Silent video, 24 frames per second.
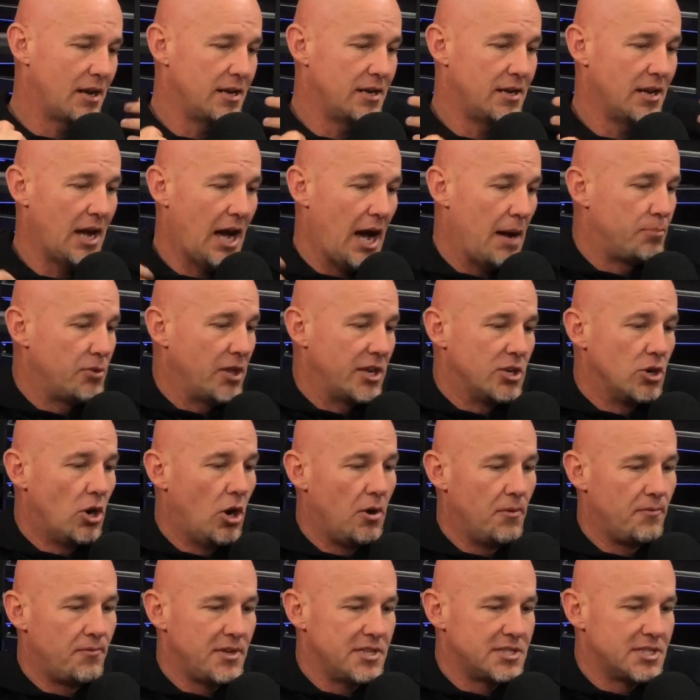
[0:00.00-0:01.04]
I, I play
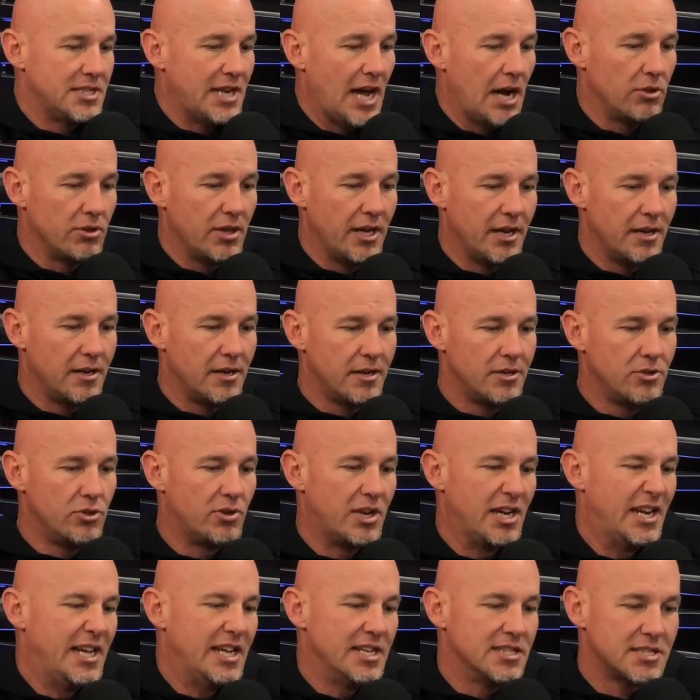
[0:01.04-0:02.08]
golf; it's an outlet. You
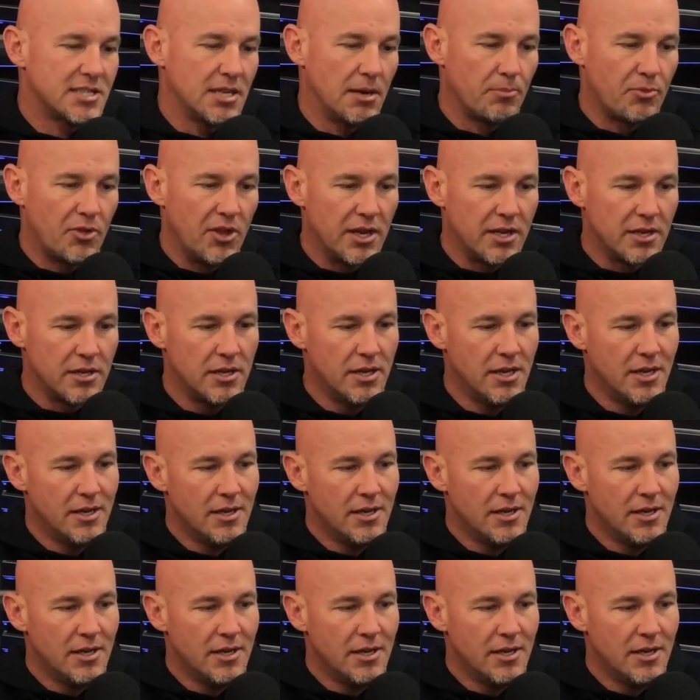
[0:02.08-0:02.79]
can hit something,